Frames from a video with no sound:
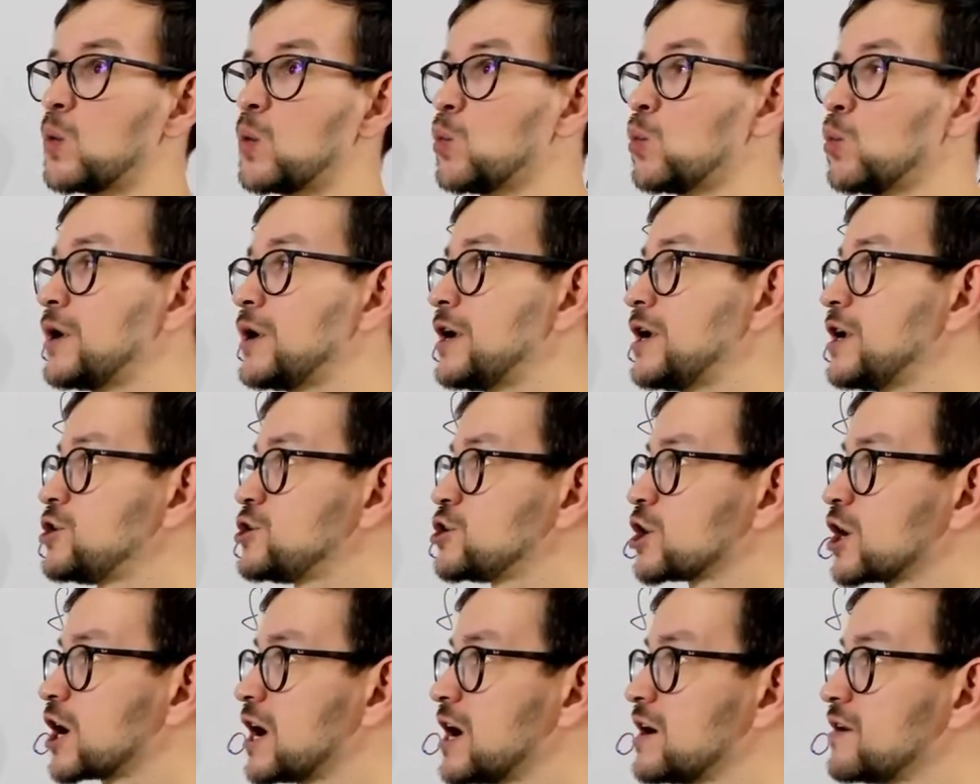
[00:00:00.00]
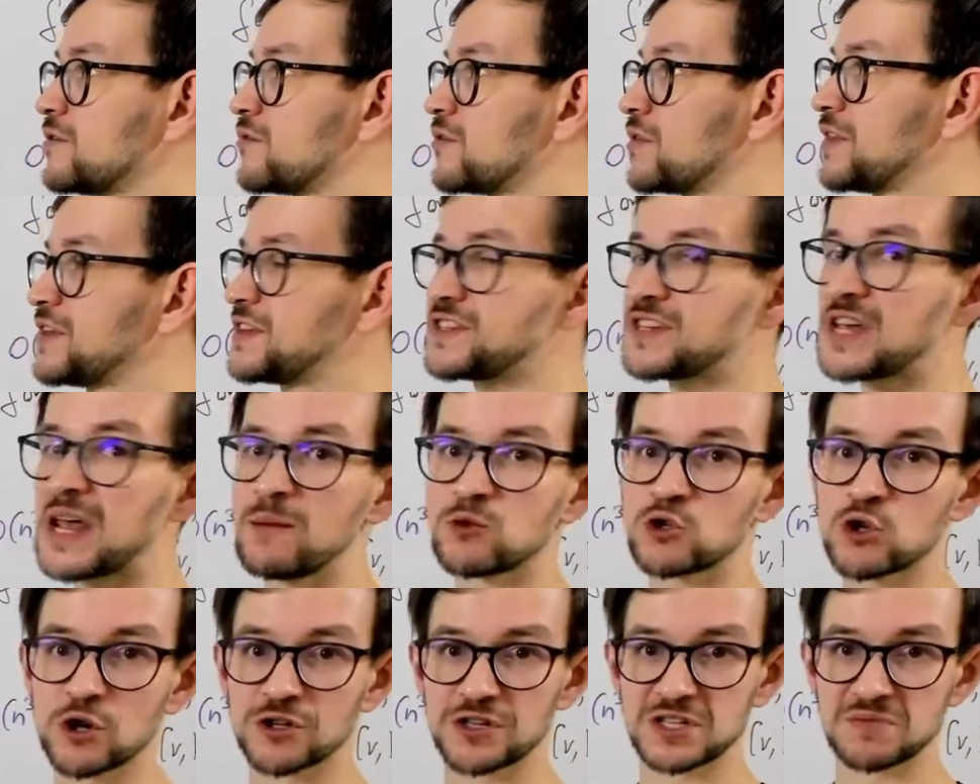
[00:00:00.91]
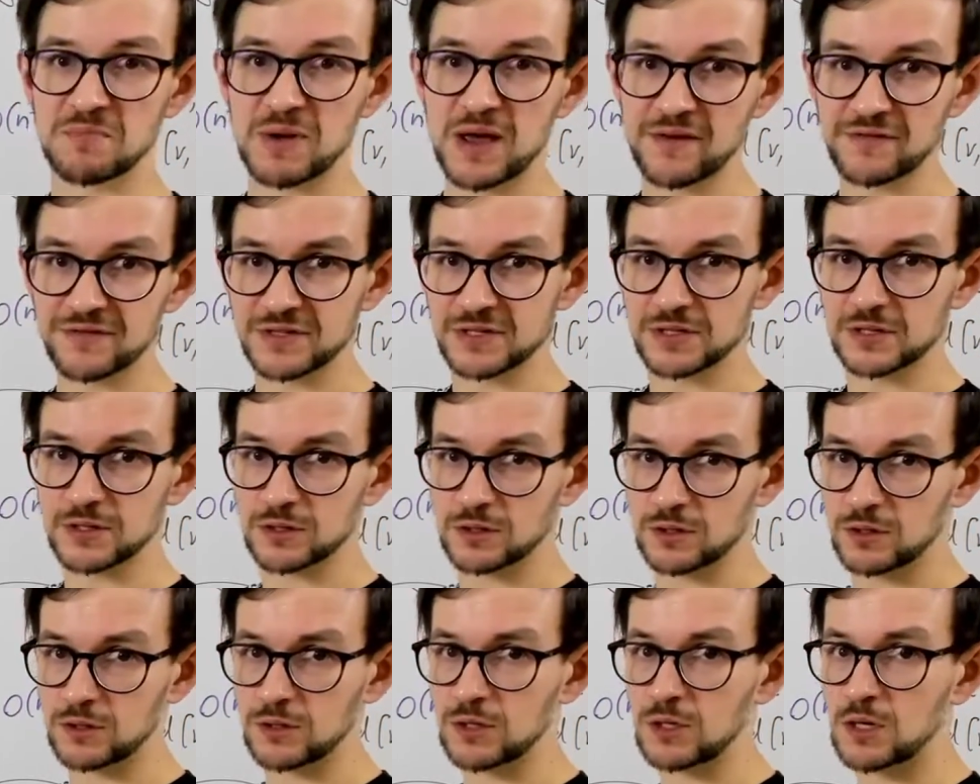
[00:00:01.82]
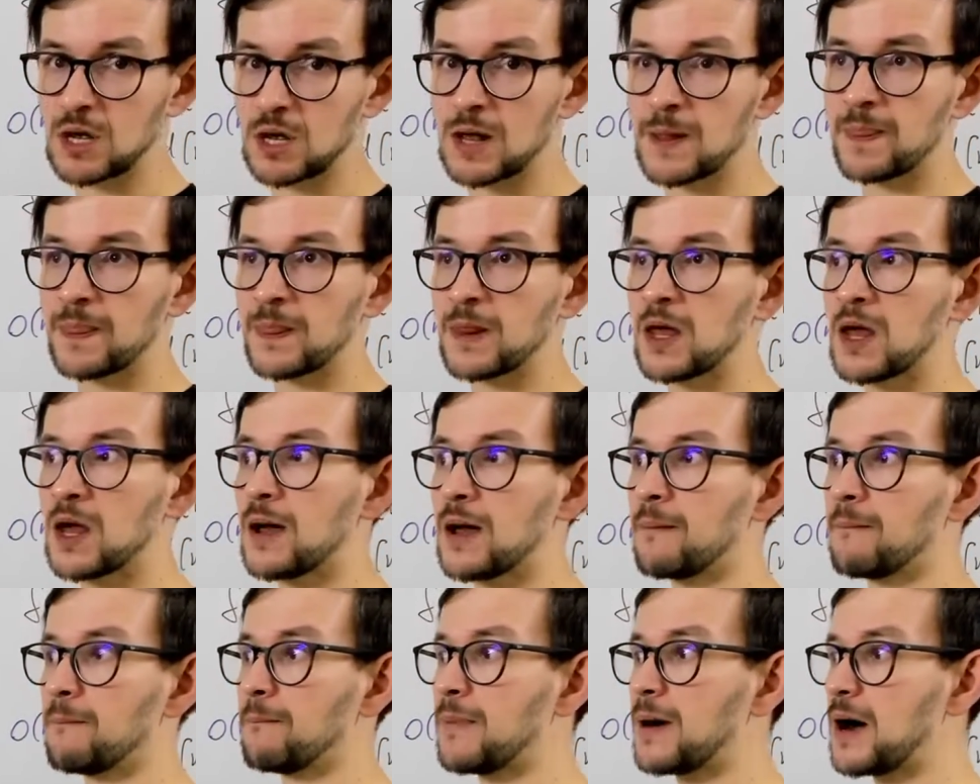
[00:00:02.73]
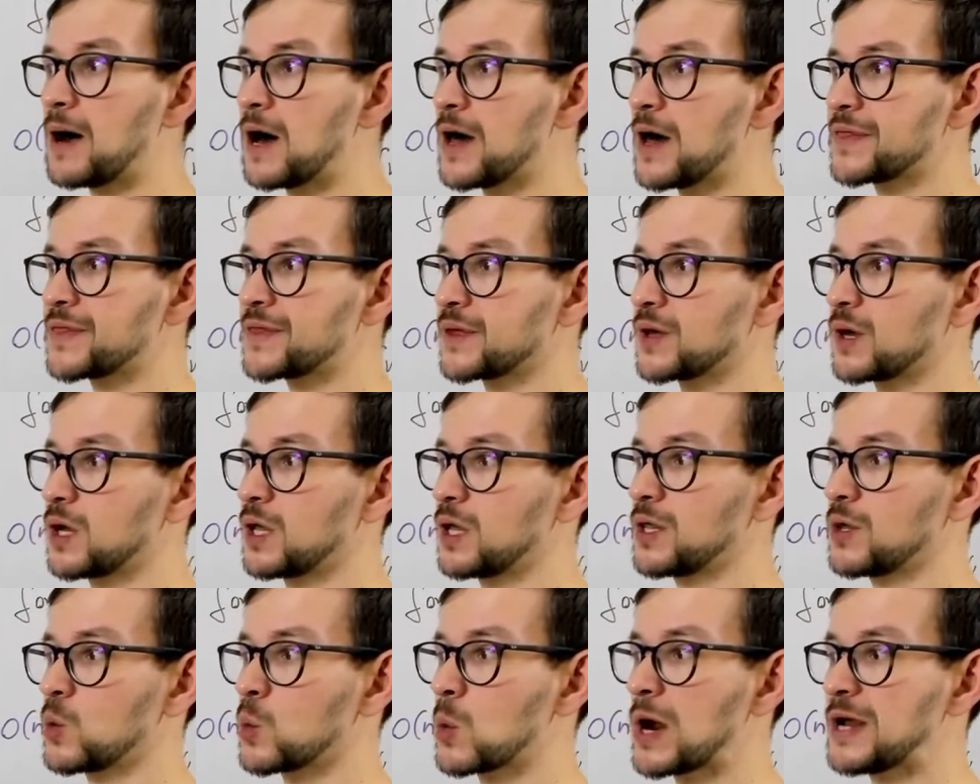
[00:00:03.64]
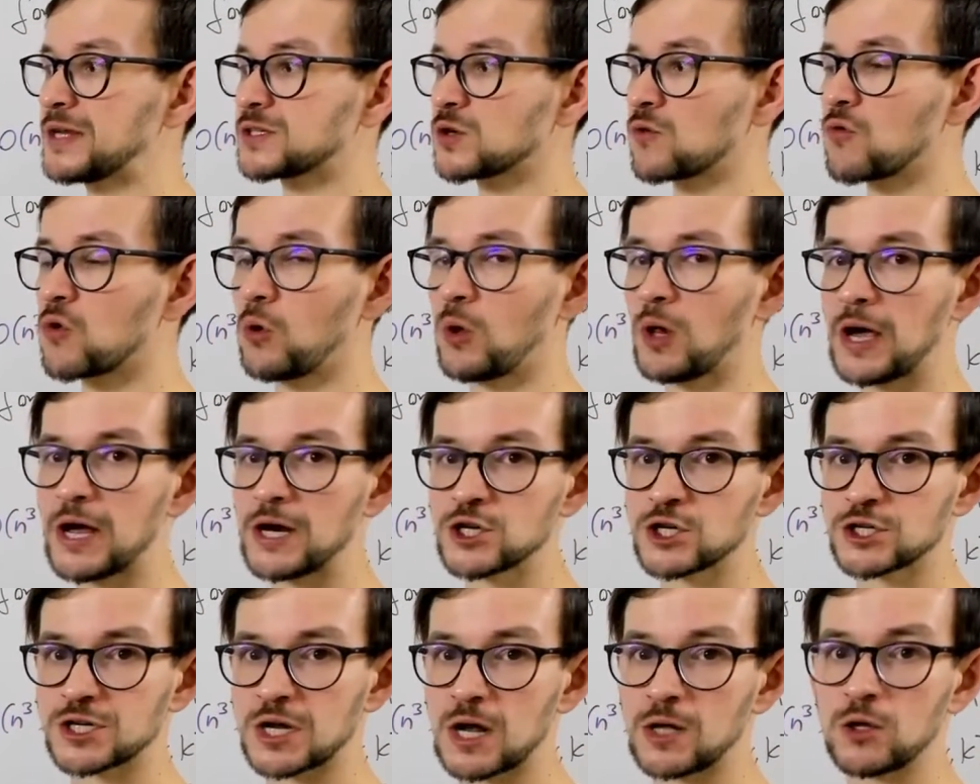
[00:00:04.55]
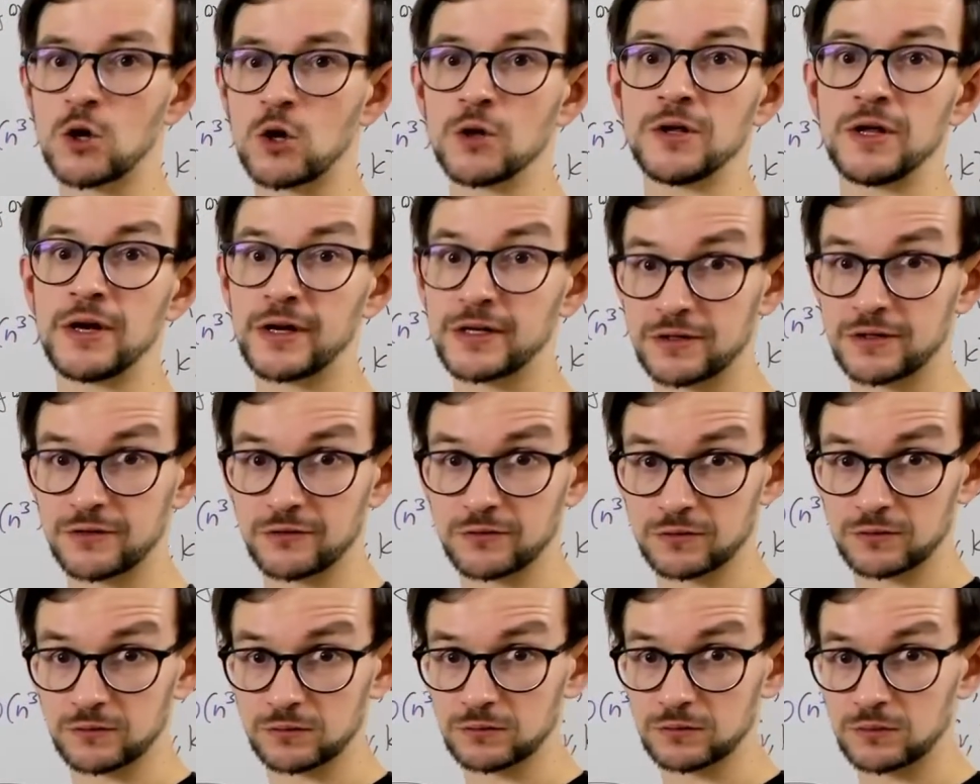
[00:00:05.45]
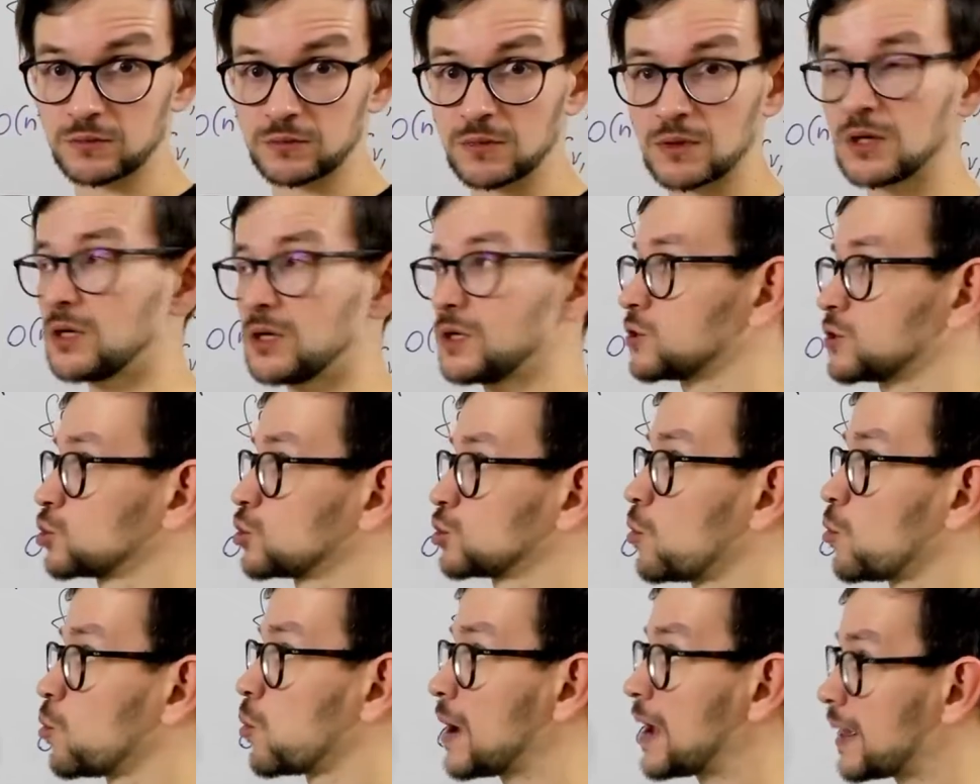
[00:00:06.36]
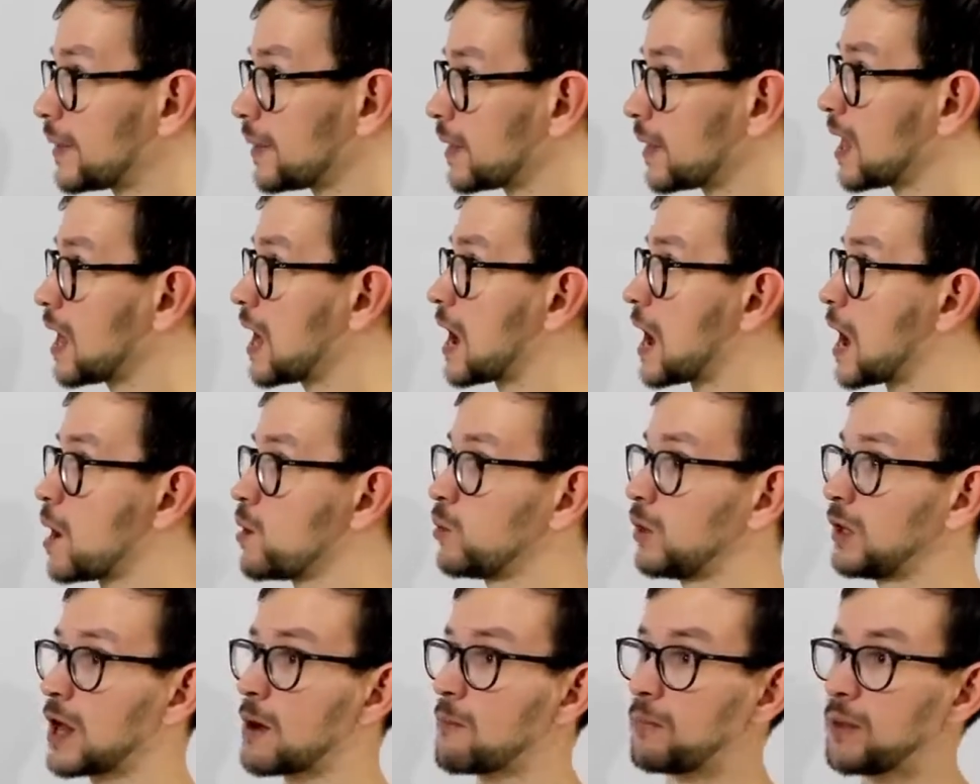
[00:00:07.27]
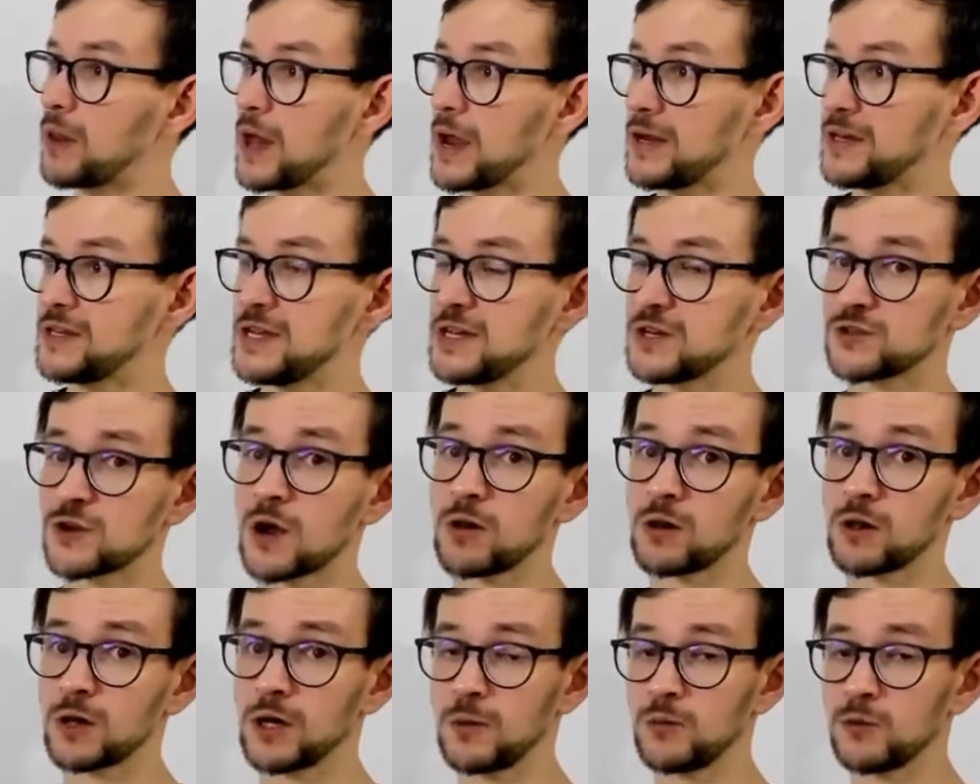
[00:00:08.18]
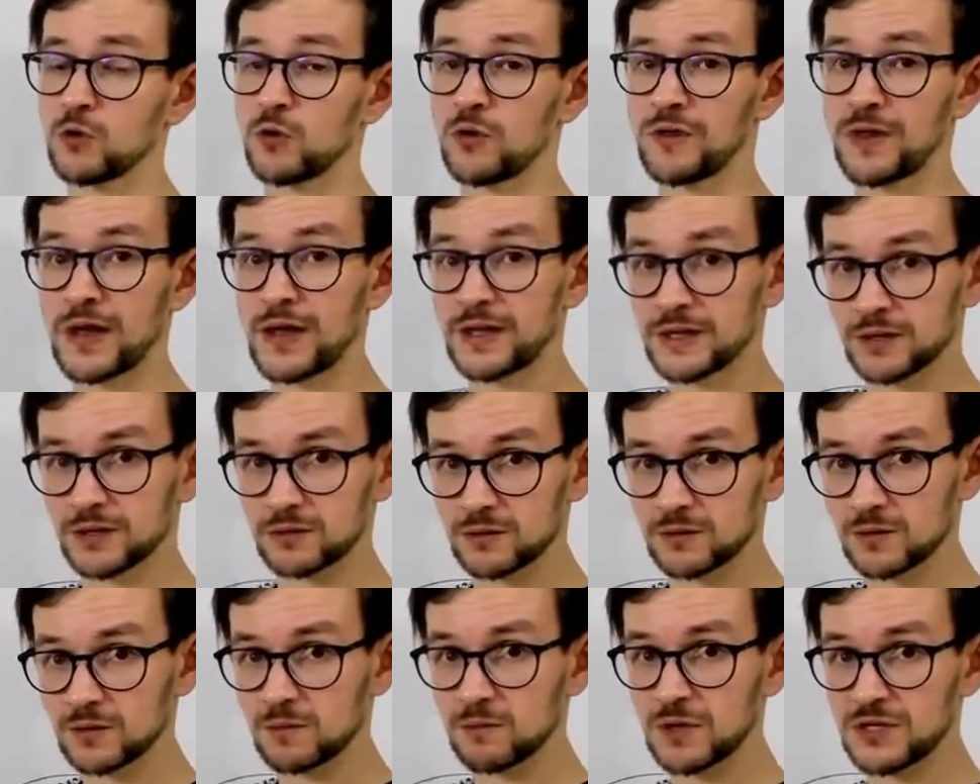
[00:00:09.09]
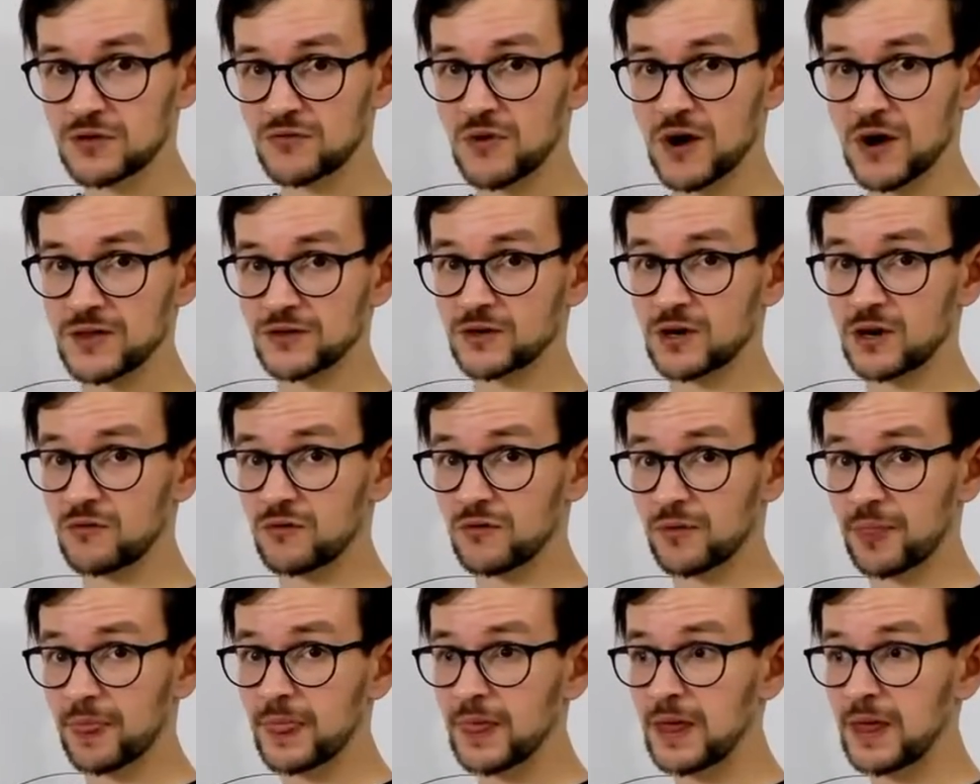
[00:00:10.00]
which have the same shortest paths, but the weights of all edges are non-negative. So when I will apply Dijkstra algorithm to that modified graph,